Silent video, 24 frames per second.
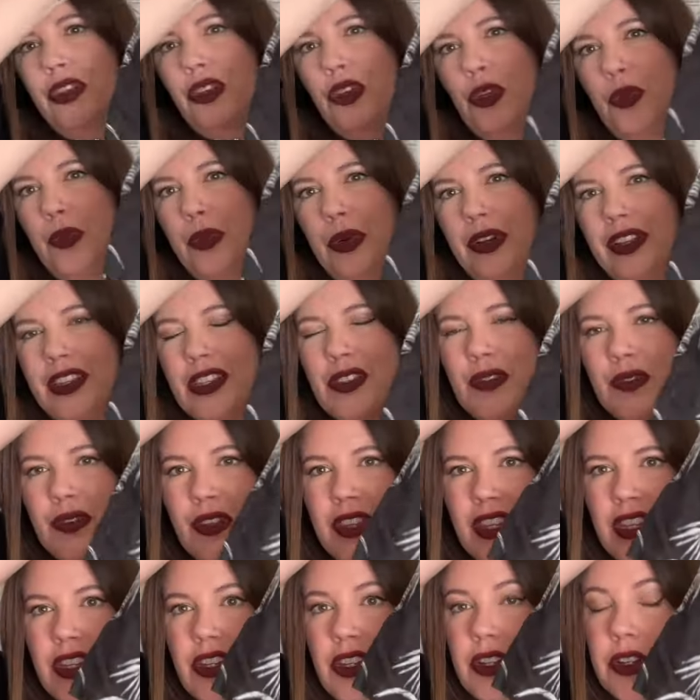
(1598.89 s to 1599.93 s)
new prints for
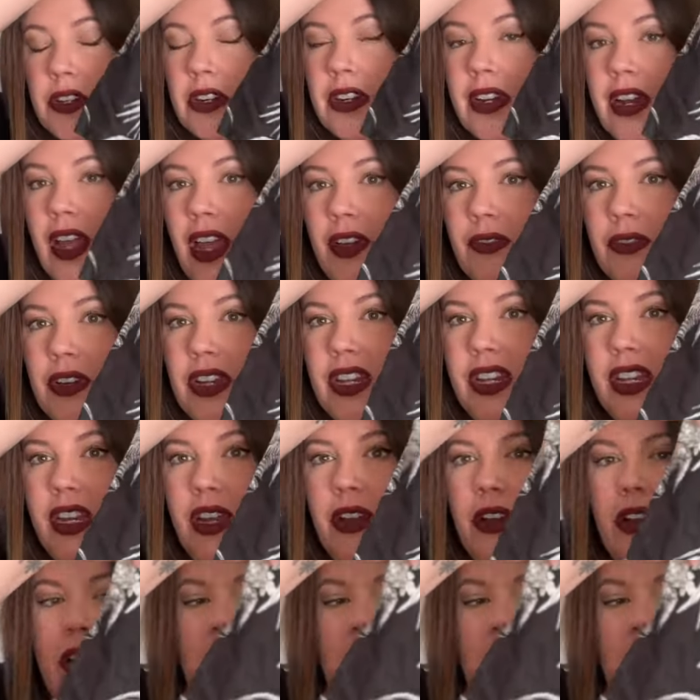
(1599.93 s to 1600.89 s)
this shirt every year.